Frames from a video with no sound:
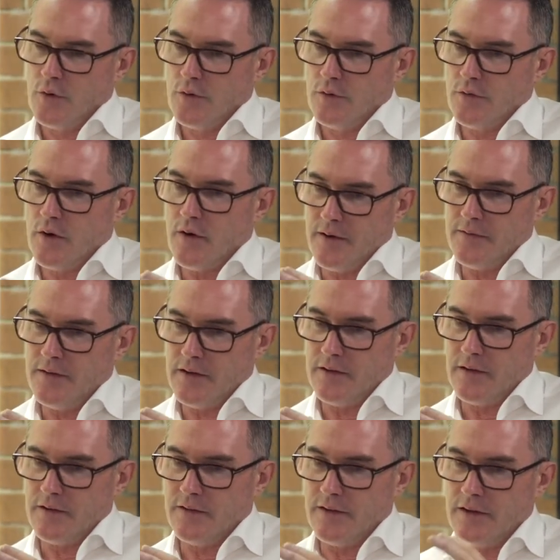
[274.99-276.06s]
So I think
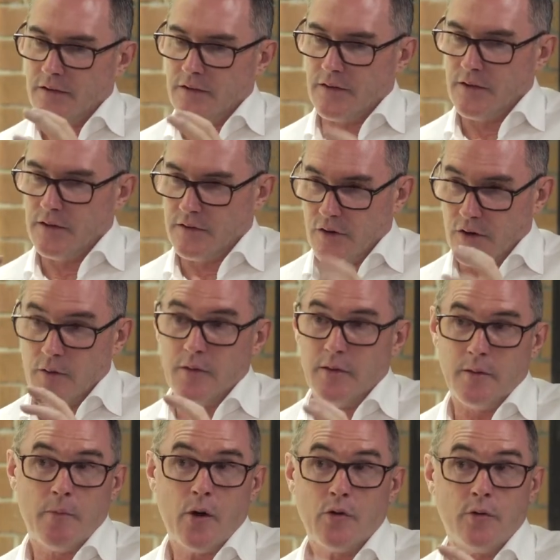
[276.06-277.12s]
it's kind of,
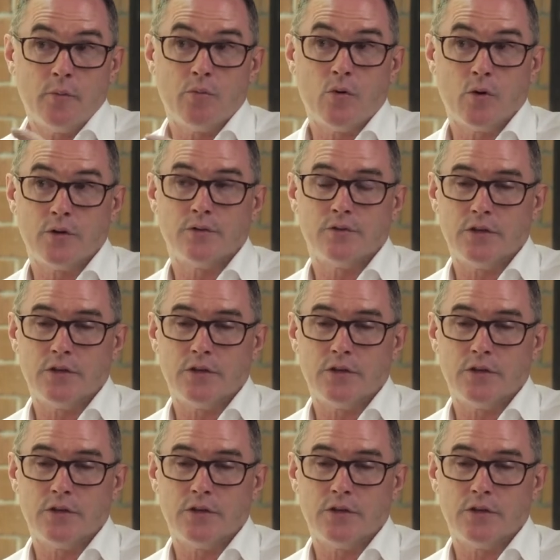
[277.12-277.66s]
they're both important.